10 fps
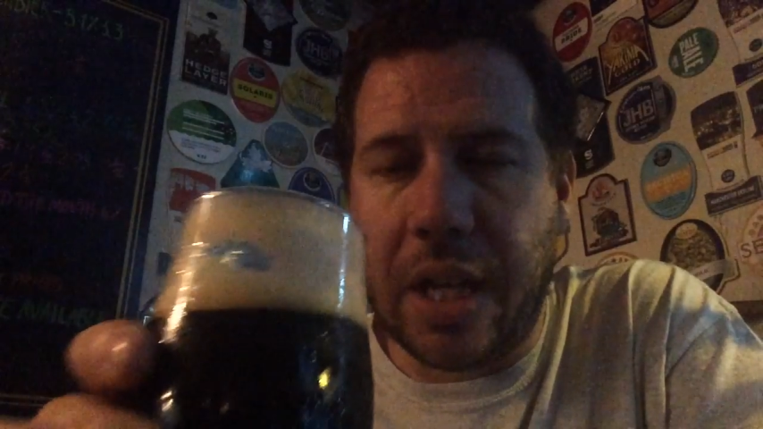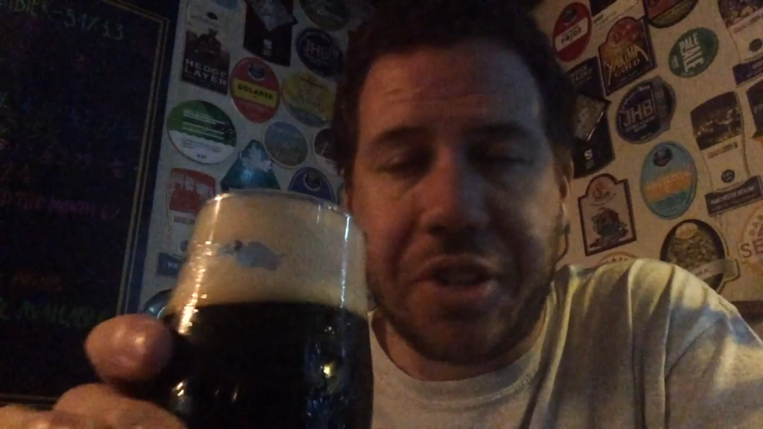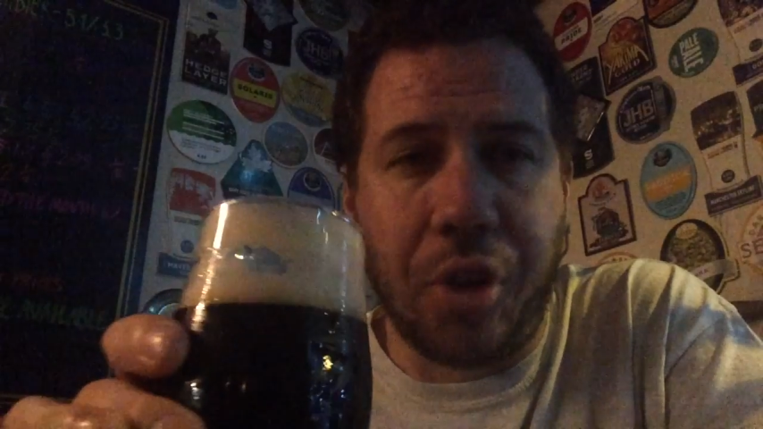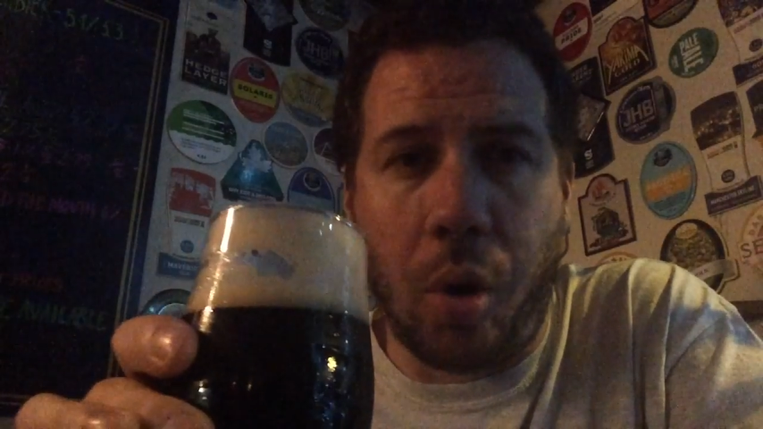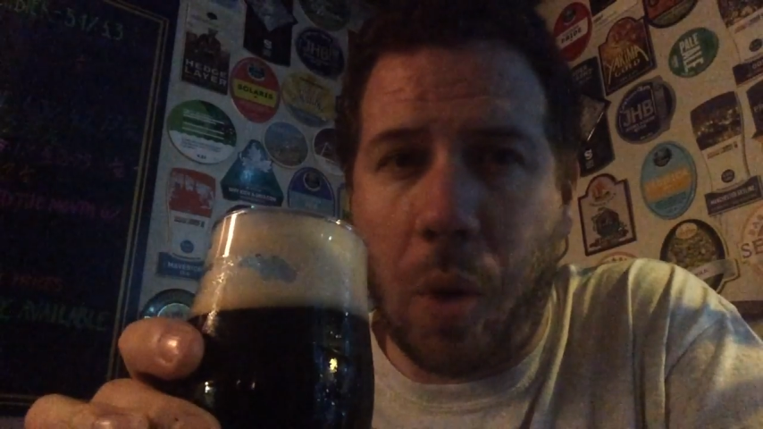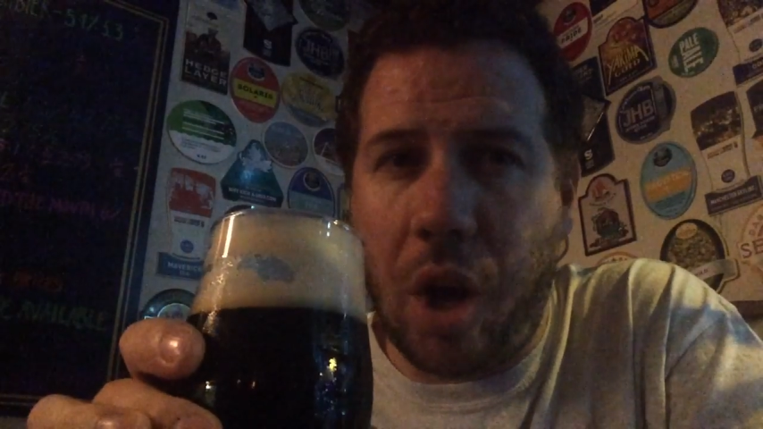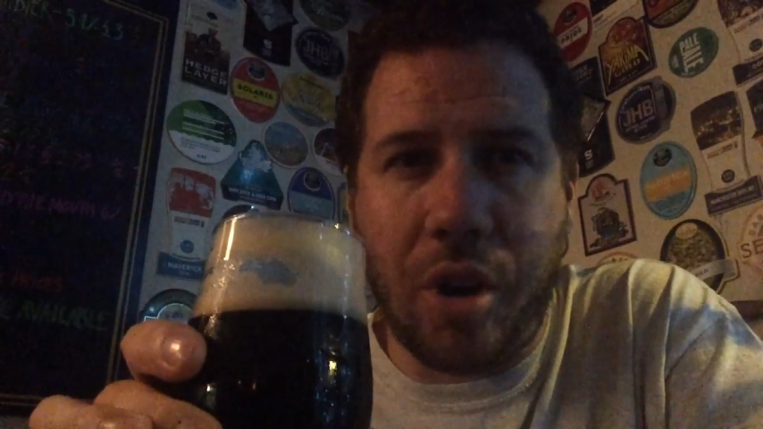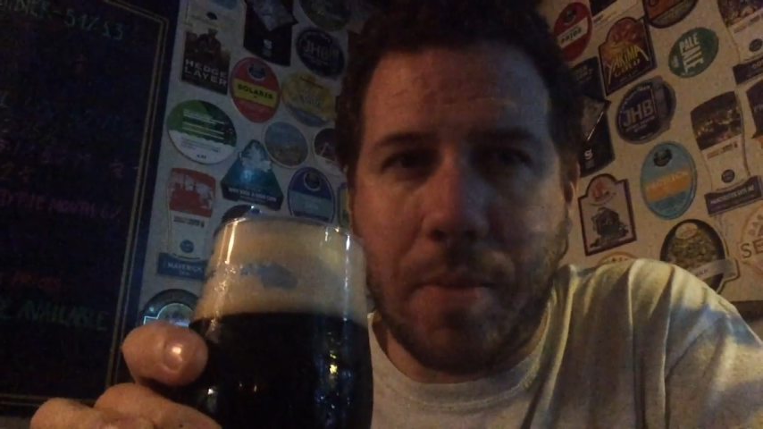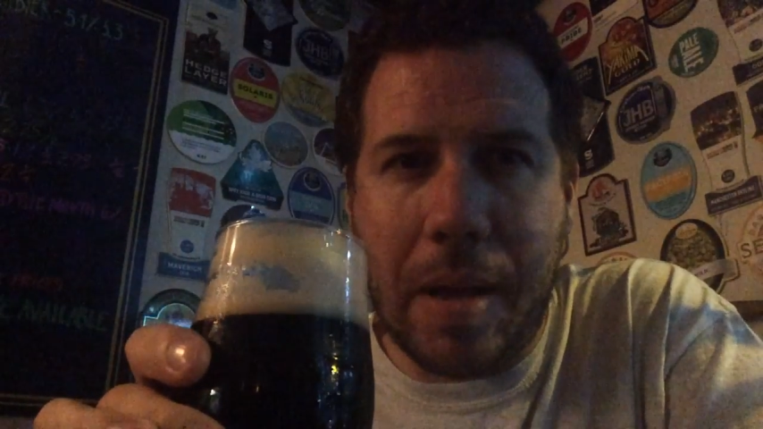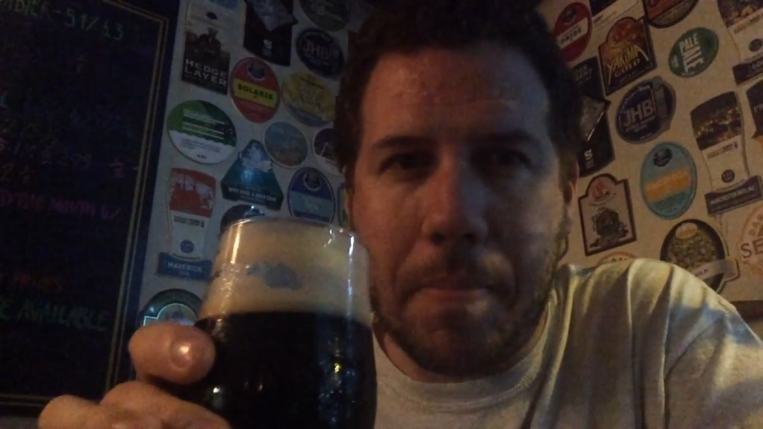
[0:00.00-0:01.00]
It's not what
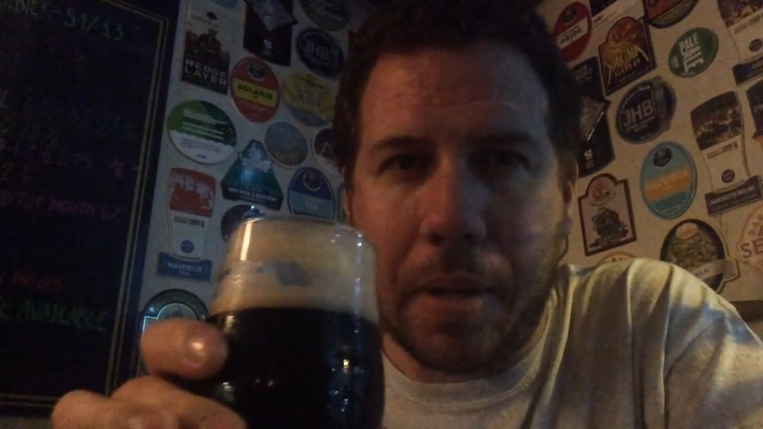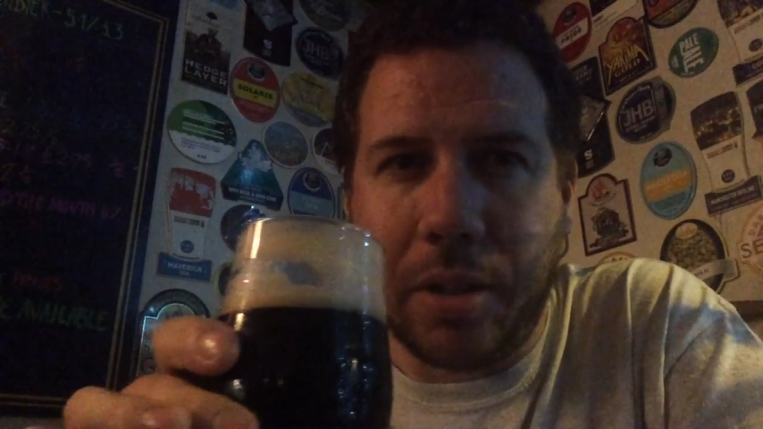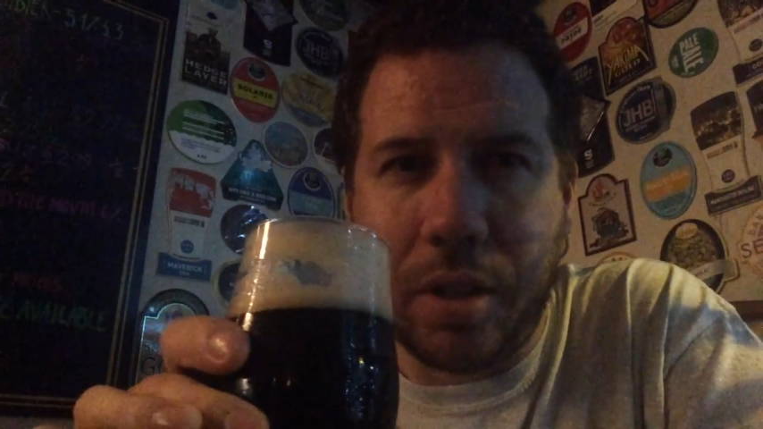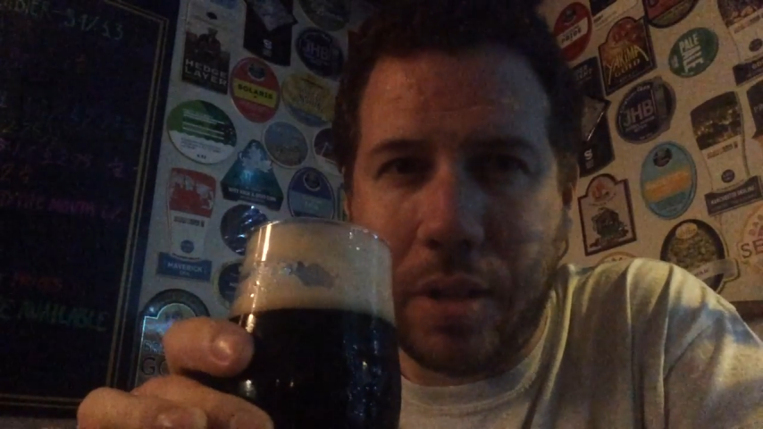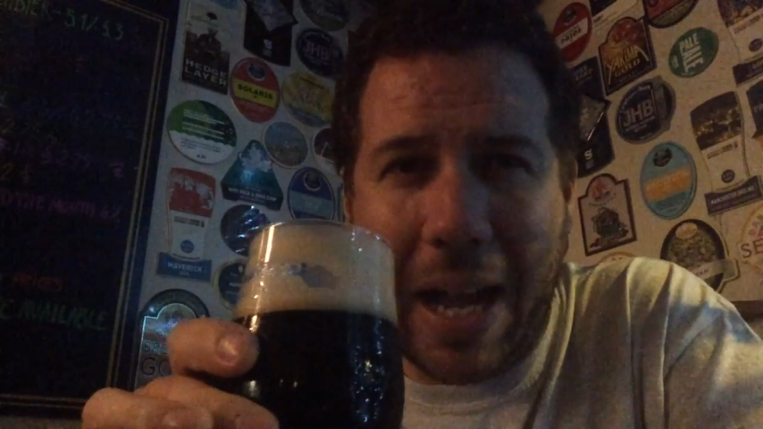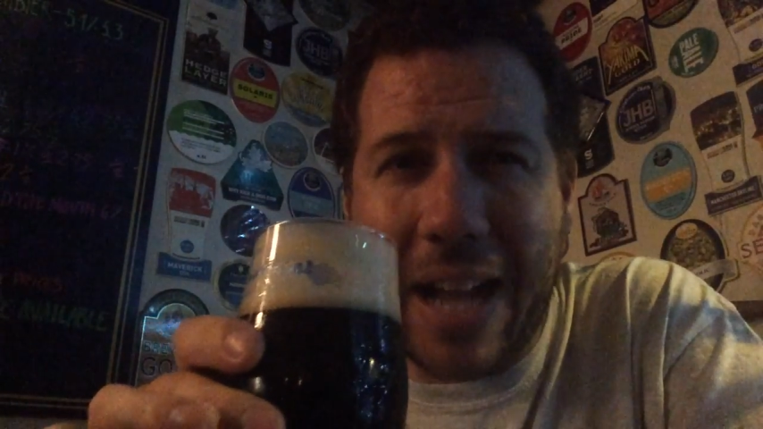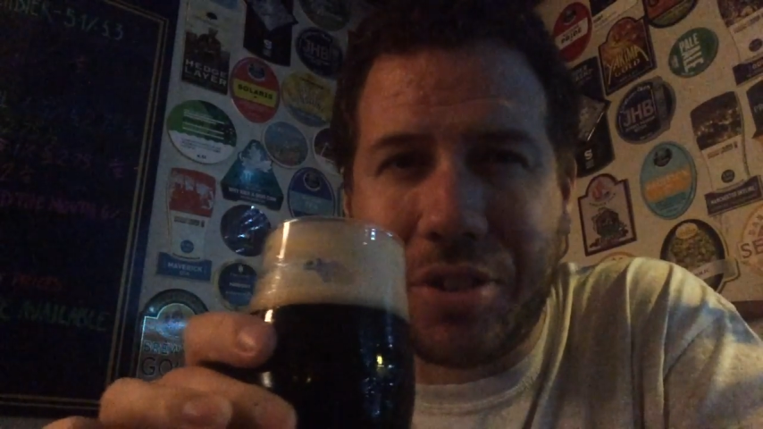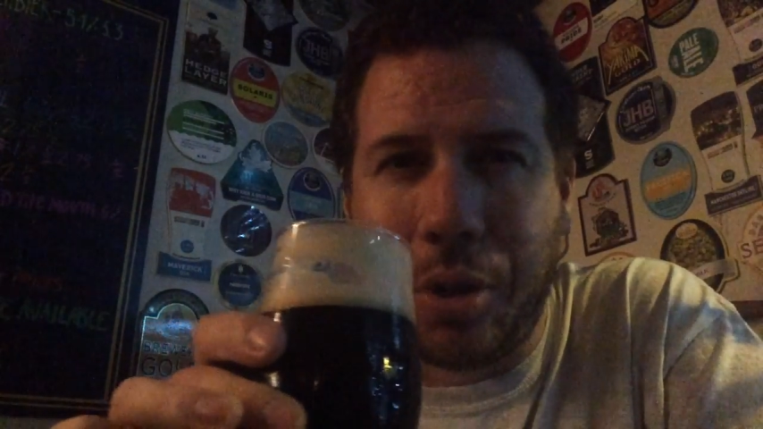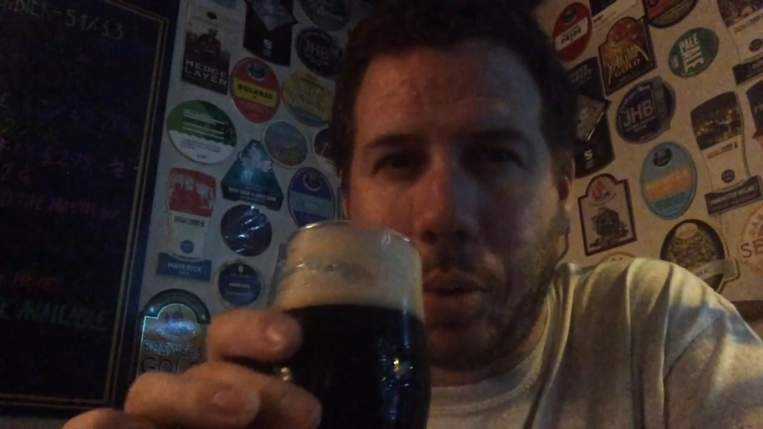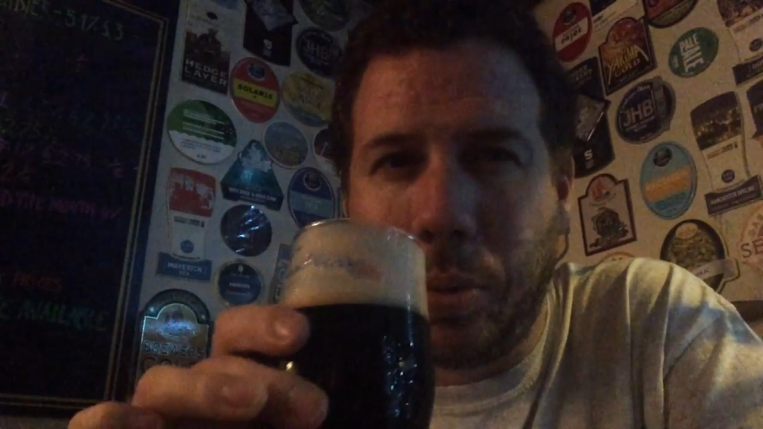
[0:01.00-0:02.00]
I remember
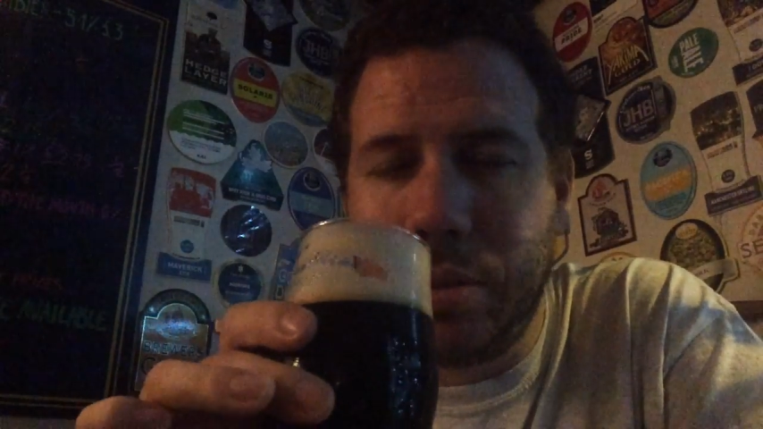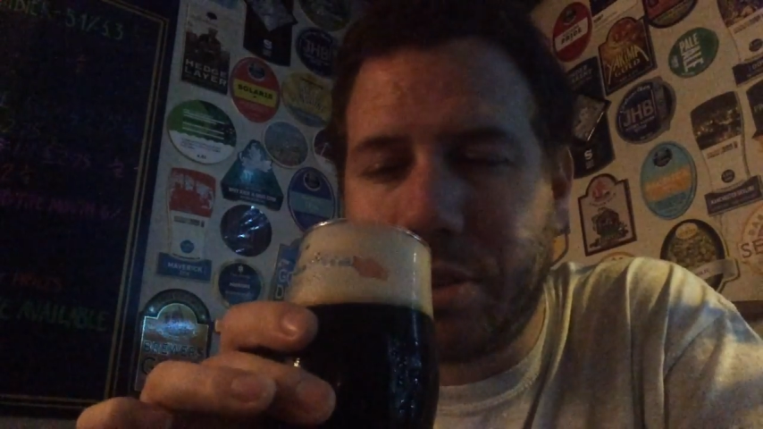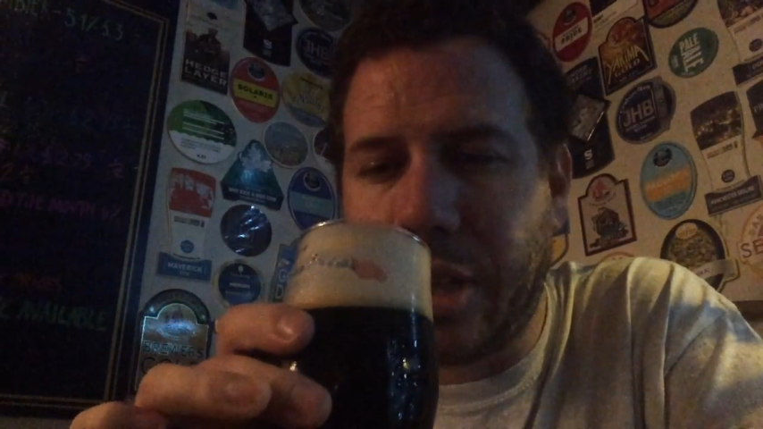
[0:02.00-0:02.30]
at all,